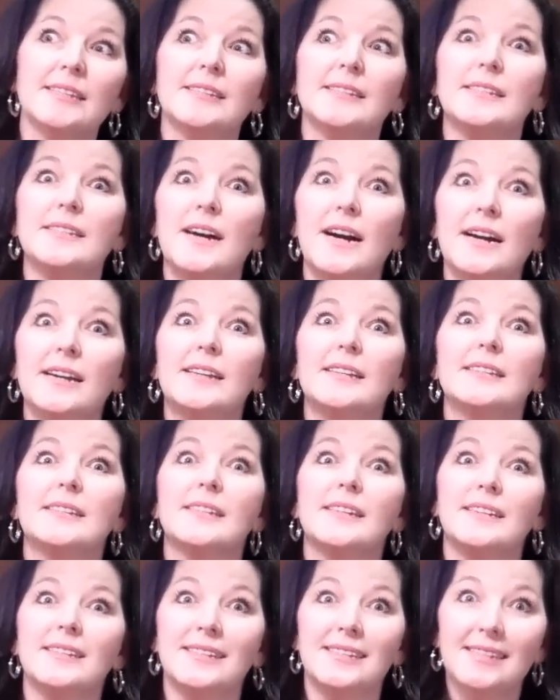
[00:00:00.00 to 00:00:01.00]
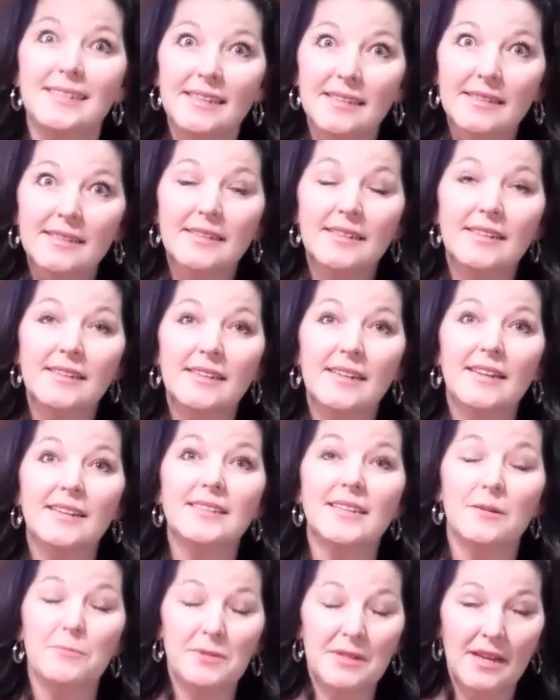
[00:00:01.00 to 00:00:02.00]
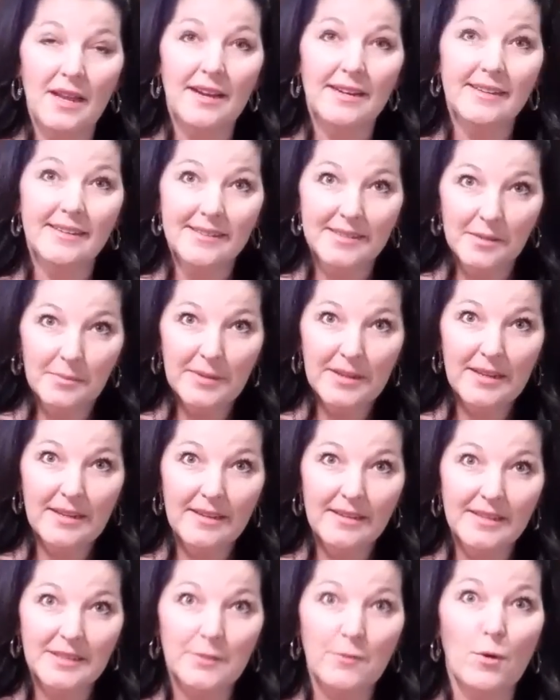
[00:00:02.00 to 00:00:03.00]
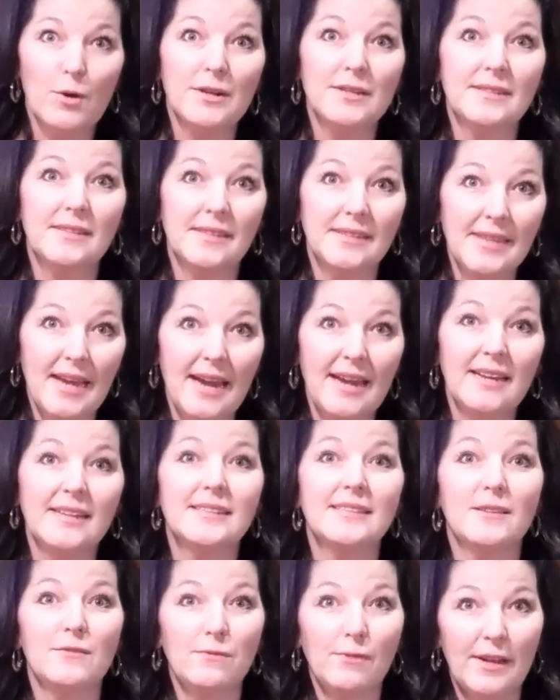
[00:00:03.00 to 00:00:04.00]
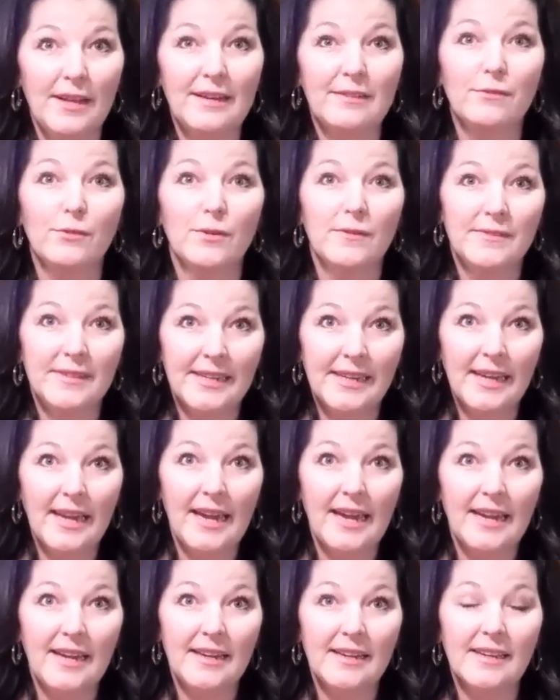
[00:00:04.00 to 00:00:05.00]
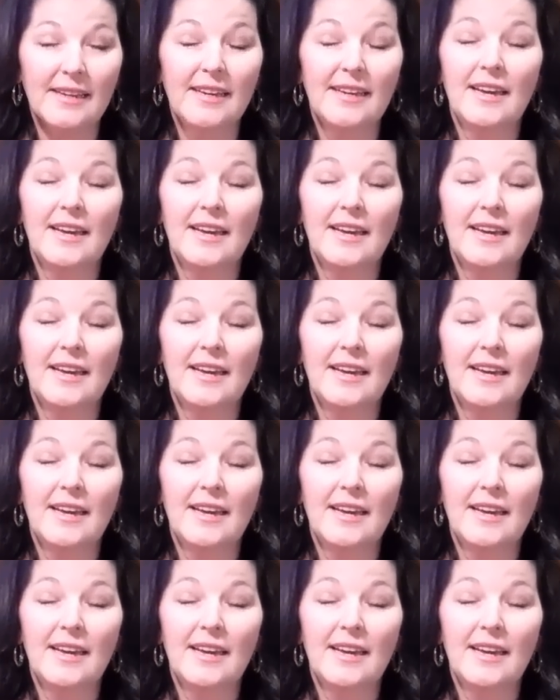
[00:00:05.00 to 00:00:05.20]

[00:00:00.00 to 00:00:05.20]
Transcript: It's not as consistent as I would like it to be as um, far uh-huh. as the taste, the flavor of the cake.